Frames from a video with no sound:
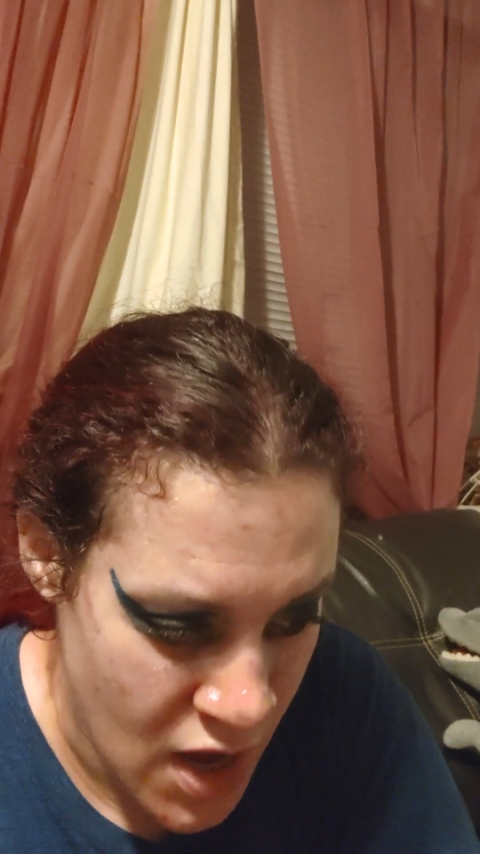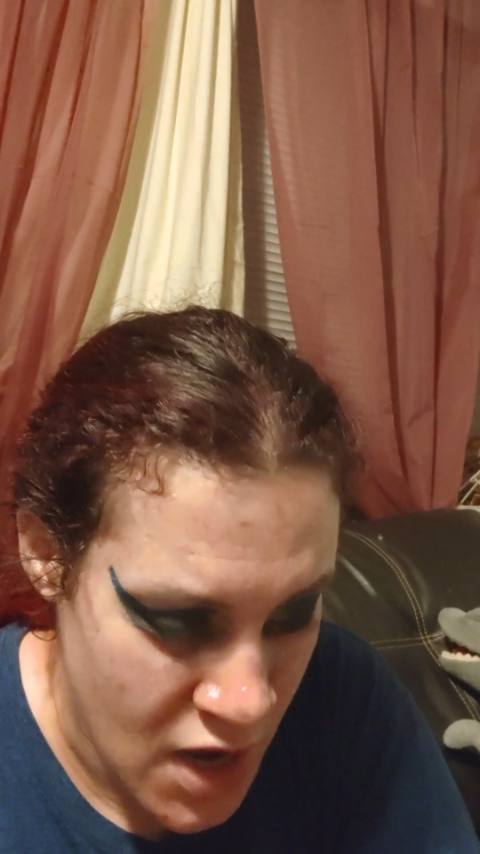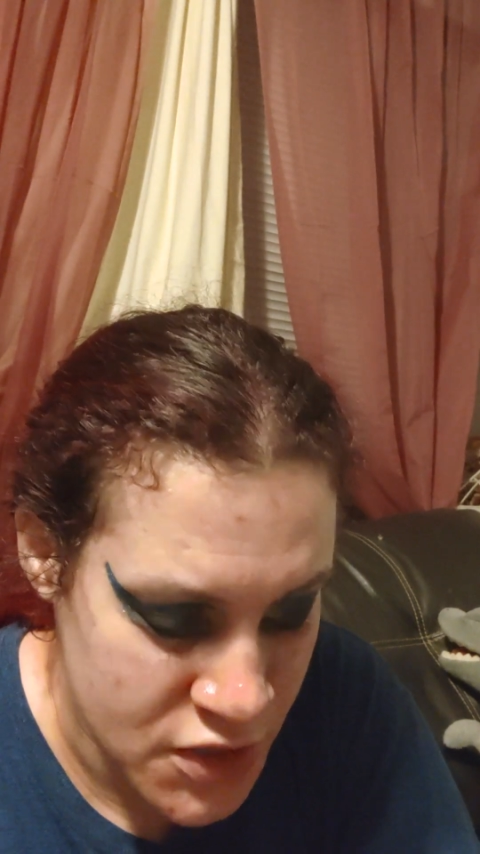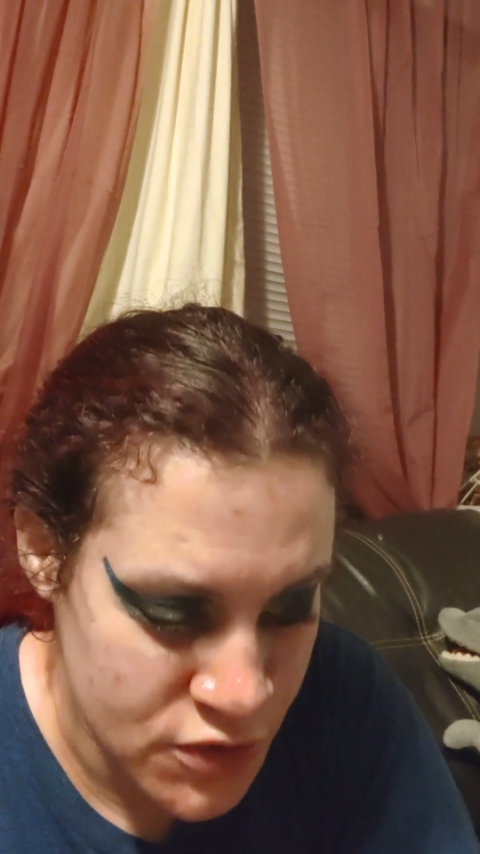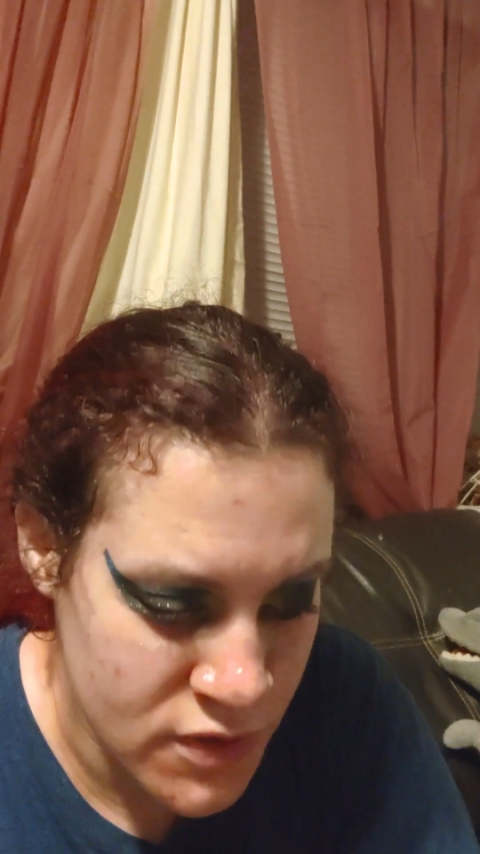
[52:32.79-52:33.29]

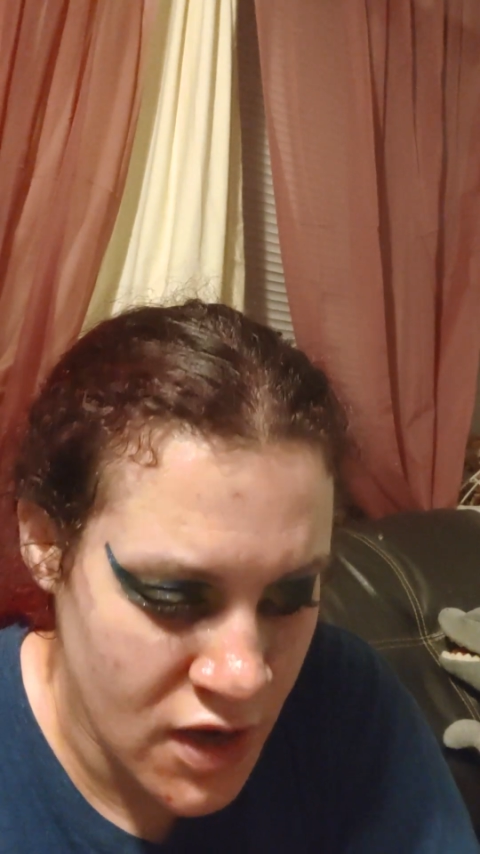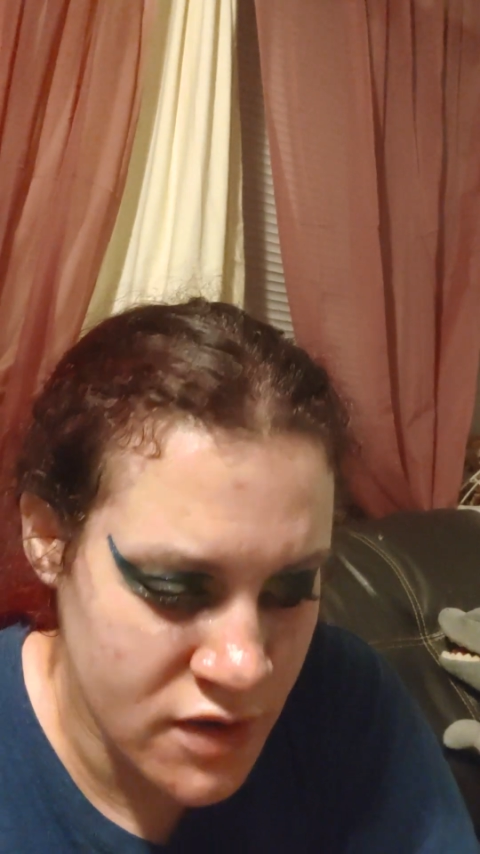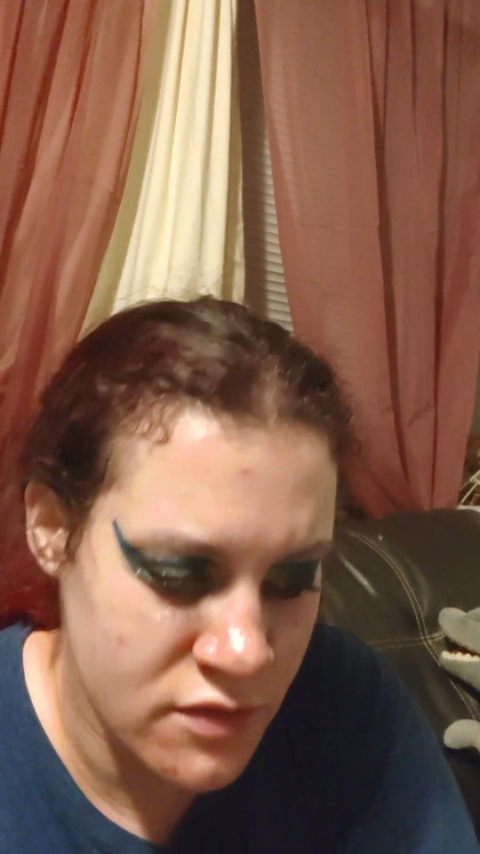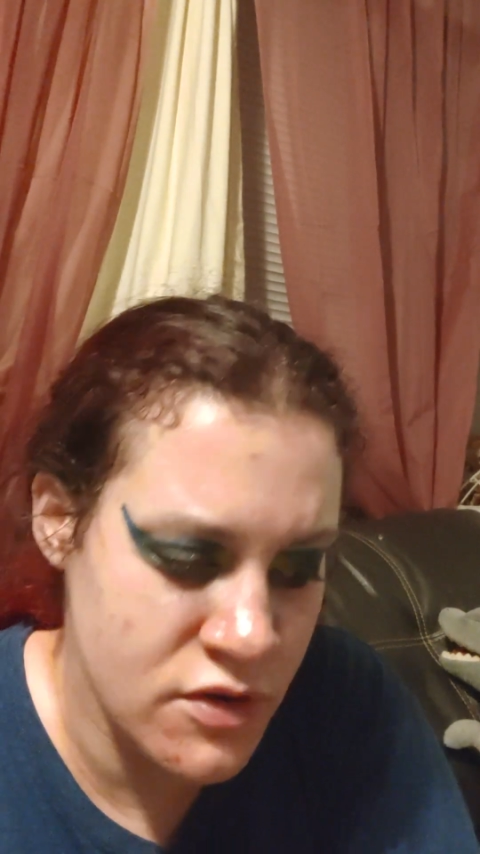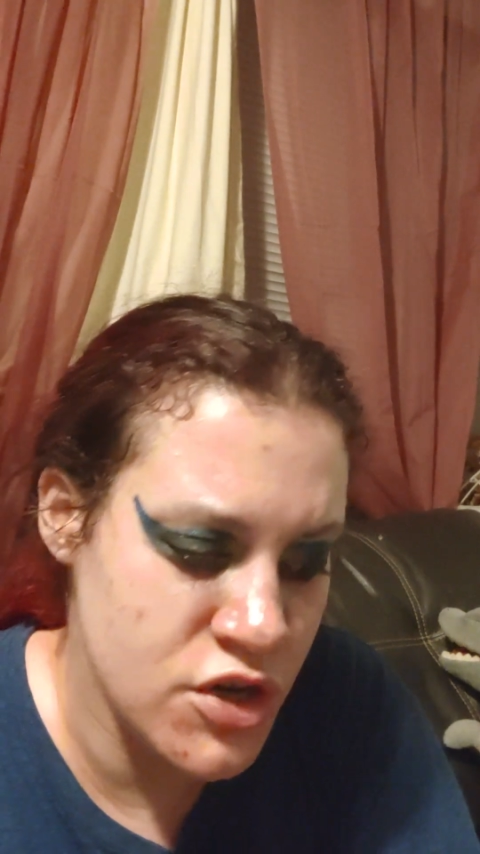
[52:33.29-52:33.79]
I do
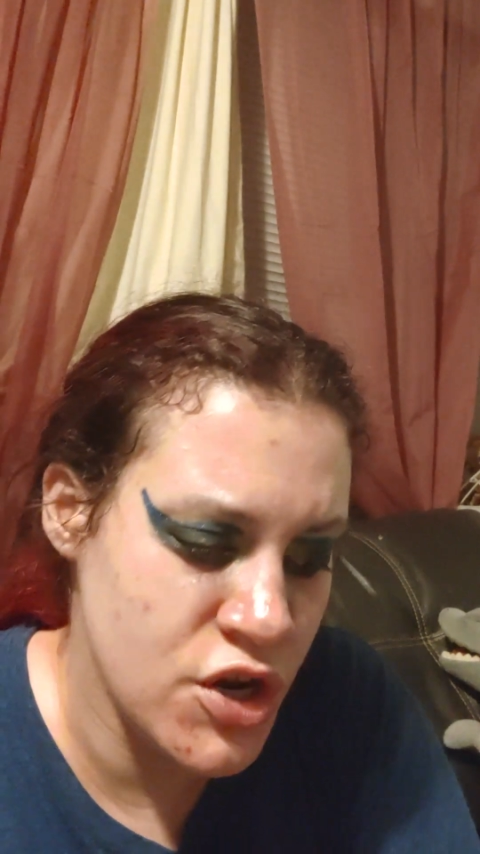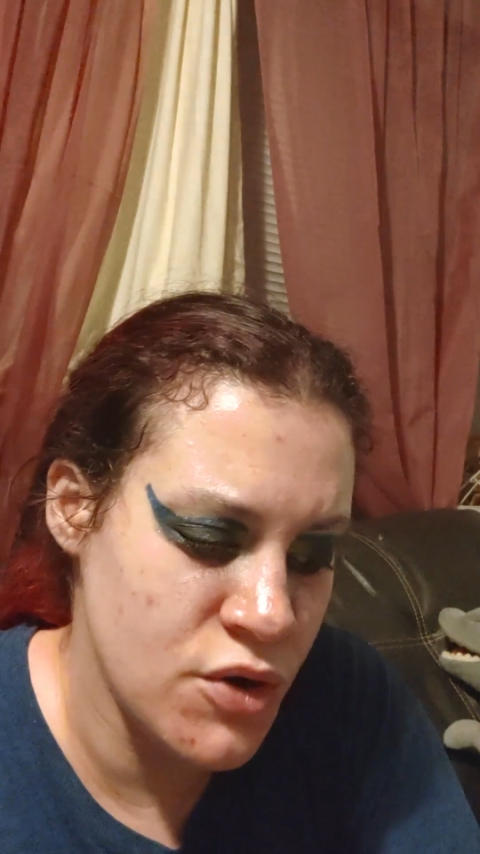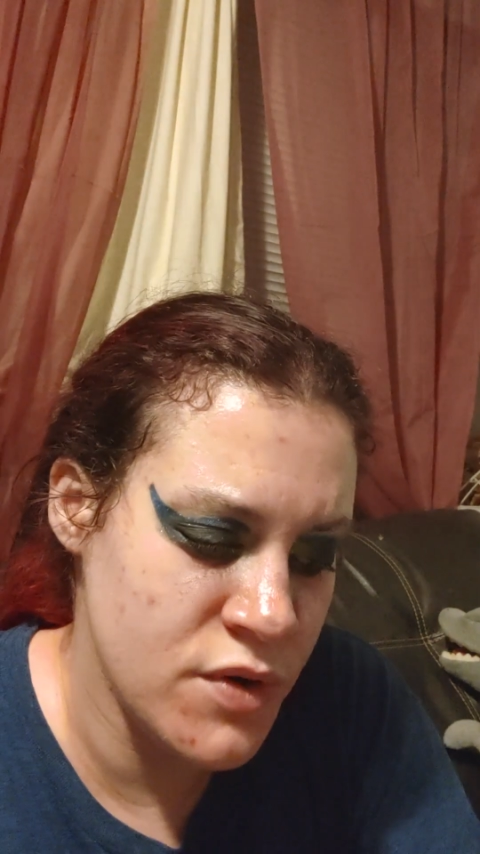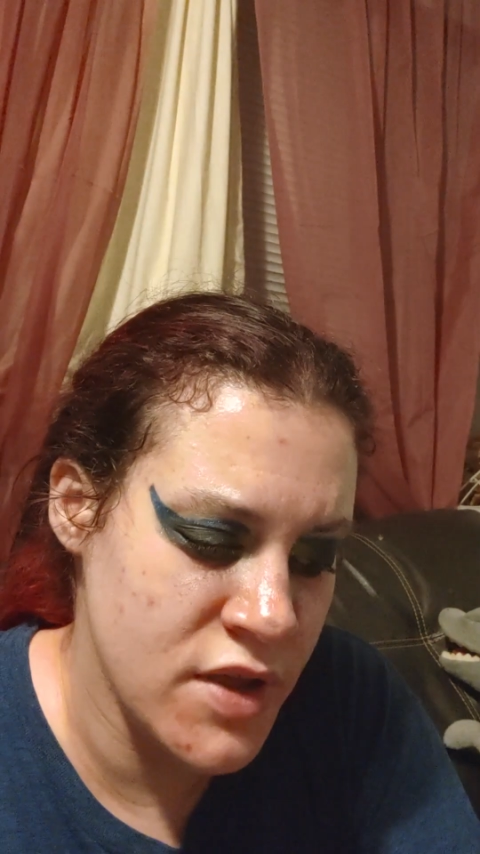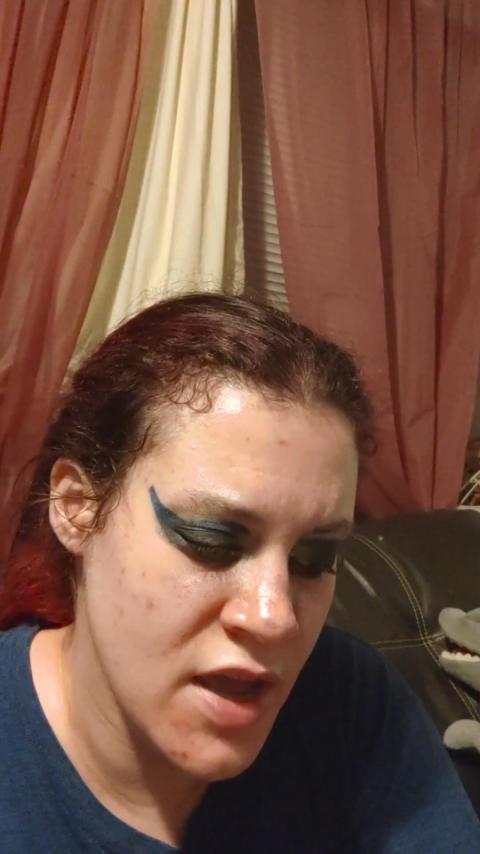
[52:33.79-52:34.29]
not
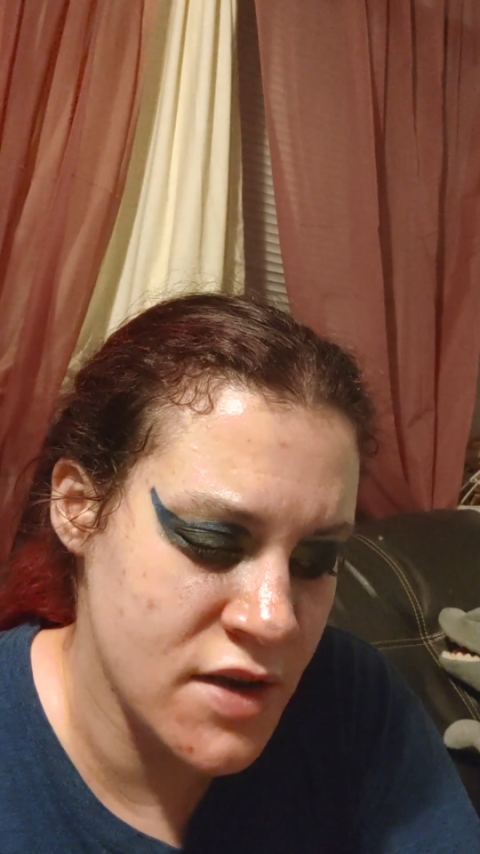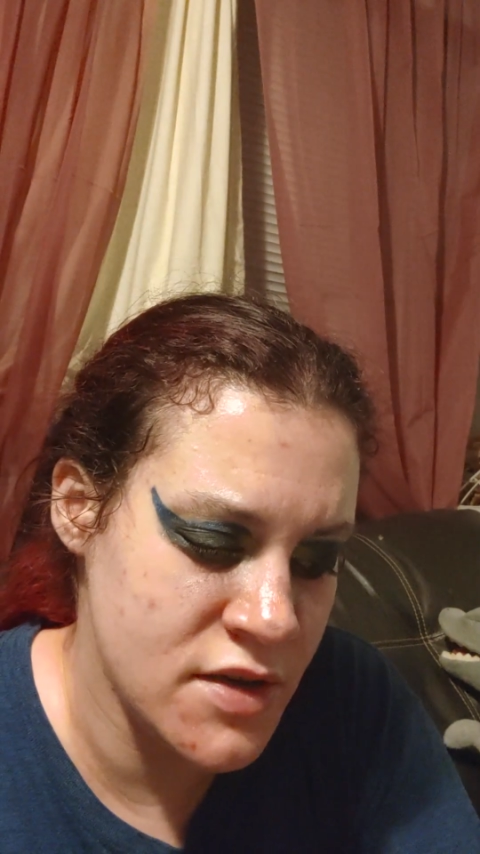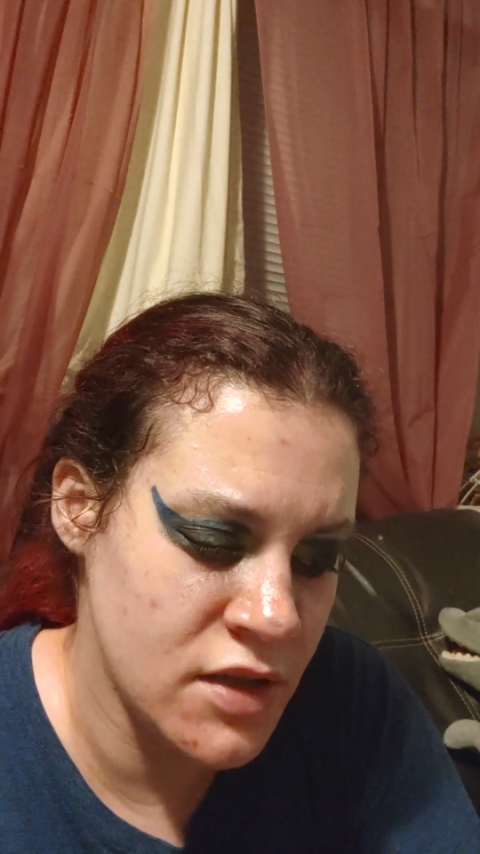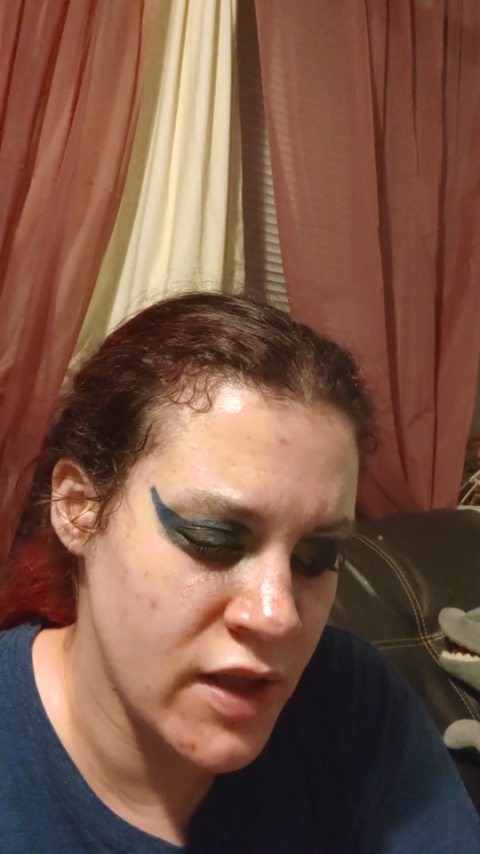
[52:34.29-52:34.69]
know yet,